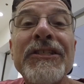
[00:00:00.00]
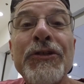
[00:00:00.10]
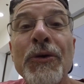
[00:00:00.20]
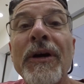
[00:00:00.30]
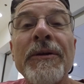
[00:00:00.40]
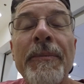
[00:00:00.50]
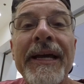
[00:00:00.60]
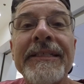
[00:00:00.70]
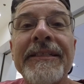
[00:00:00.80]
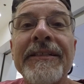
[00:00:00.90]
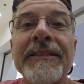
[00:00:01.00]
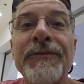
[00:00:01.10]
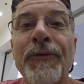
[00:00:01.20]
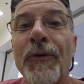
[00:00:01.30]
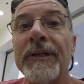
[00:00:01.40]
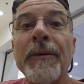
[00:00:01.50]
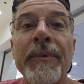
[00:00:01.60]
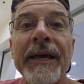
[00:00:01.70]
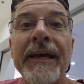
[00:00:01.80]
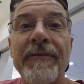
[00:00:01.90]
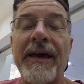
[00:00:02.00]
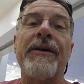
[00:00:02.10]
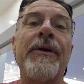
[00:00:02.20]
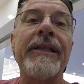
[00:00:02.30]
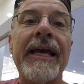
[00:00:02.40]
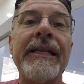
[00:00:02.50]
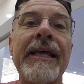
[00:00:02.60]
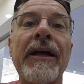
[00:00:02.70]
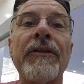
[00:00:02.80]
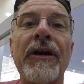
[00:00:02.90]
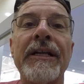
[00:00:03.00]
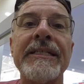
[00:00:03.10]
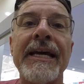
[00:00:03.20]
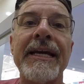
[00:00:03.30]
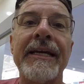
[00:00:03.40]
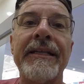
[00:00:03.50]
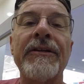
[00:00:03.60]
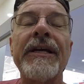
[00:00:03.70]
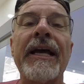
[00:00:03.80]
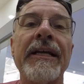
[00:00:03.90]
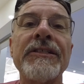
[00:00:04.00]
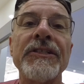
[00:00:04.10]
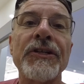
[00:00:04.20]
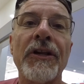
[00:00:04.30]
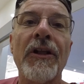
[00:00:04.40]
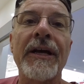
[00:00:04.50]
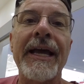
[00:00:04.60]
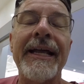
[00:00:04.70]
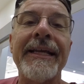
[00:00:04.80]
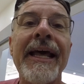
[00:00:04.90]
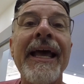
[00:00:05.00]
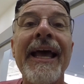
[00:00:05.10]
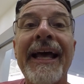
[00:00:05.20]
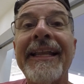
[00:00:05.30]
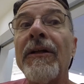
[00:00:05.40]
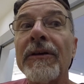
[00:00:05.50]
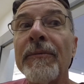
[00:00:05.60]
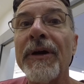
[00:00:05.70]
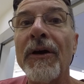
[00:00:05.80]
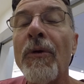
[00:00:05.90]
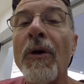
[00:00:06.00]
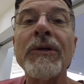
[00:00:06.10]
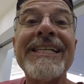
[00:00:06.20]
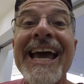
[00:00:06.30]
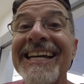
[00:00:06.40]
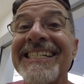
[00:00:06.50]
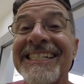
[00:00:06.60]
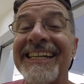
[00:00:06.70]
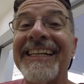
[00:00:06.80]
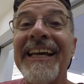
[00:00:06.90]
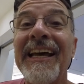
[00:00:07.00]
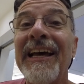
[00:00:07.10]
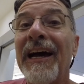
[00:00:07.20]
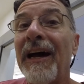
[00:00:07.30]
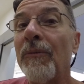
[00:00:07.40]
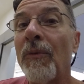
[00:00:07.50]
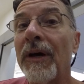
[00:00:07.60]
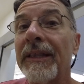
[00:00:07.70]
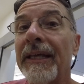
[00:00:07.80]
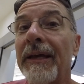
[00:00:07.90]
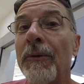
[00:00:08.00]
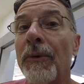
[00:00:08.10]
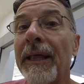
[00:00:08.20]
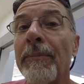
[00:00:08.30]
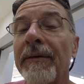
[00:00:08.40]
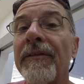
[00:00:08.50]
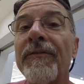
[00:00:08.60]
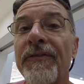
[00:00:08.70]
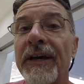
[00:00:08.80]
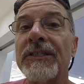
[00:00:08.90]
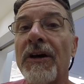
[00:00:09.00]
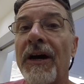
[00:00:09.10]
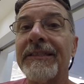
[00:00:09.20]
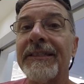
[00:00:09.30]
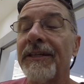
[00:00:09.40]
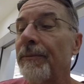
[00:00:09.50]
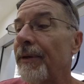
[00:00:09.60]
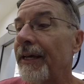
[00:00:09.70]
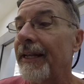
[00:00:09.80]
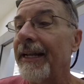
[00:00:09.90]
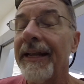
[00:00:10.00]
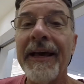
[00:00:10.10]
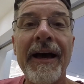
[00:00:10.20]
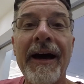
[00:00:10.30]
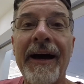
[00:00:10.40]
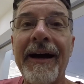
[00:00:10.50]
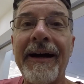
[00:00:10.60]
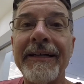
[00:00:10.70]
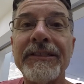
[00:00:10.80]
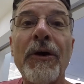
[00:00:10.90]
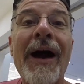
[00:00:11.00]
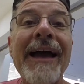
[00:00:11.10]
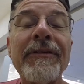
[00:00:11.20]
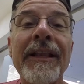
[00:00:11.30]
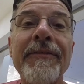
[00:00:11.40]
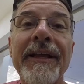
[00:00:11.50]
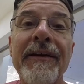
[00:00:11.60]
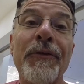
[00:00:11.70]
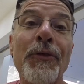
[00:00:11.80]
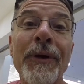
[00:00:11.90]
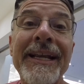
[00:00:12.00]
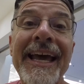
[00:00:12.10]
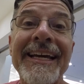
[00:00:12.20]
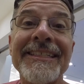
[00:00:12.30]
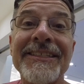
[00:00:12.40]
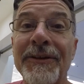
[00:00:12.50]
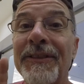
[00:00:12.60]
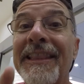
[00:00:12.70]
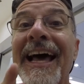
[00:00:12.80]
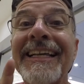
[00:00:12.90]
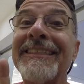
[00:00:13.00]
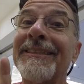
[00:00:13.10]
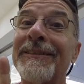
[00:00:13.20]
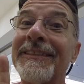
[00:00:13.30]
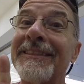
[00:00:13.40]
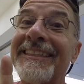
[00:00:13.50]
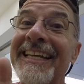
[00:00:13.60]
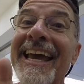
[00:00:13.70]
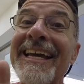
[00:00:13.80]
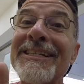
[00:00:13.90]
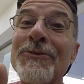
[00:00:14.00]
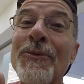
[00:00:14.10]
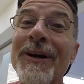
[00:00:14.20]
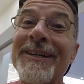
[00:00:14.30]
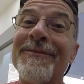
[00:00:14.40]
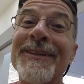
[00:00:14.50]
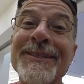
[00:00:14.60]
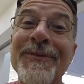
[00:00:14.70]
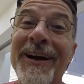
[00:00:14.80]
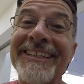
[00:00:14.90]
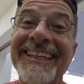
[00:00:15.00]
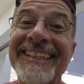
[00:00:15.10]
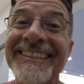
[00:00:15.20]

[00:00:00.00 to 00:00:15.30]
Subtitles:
it's 200 pesos for it to be evaluated. They're going to take it and their technician's going to look at it and they'll give me a quotation on what they believe the fixed cost is going to be on that. So I have to leave it here for 3 days. So that's stage one of this process.